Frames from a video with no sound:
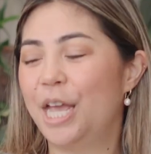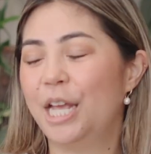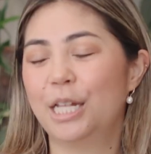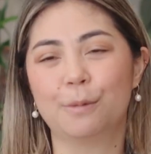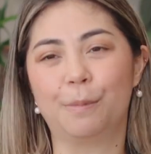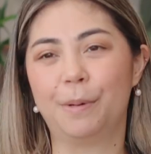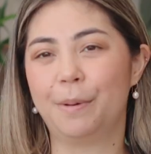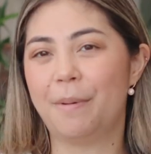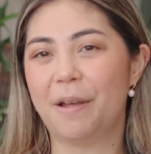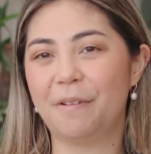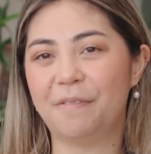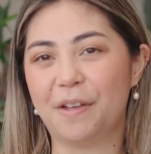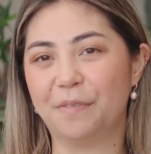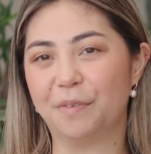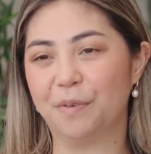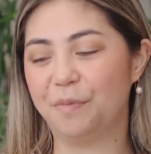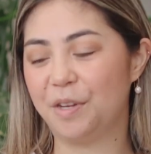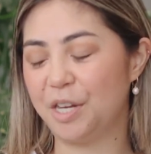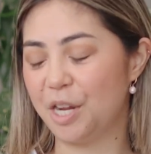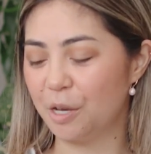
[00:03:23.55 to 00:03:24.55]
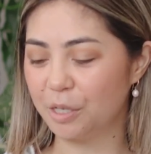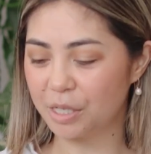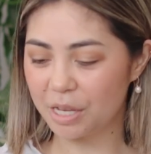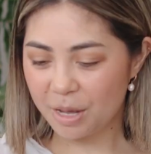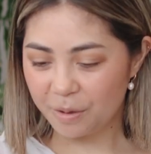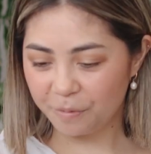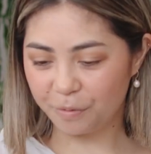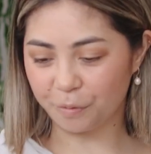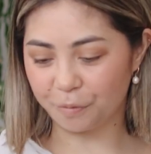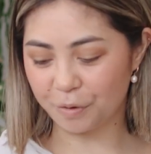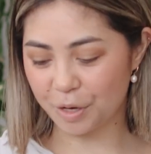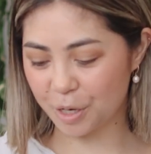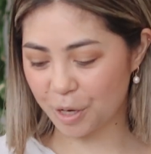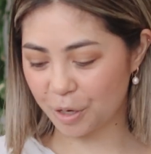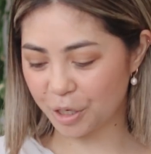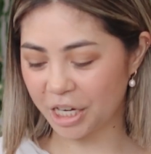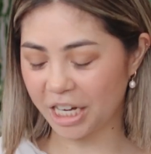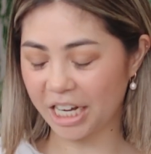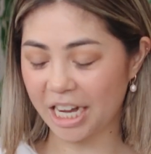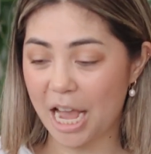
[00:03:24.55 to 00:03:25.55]
It's one of my favorite videos. Feel free to
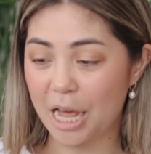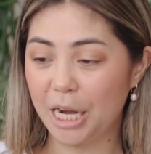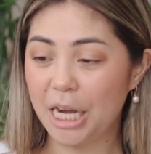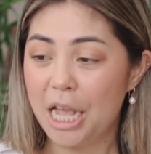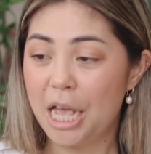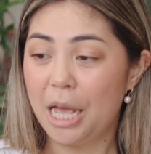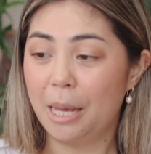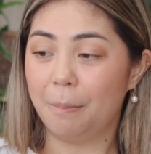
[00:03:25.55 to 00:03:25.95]
go check it out.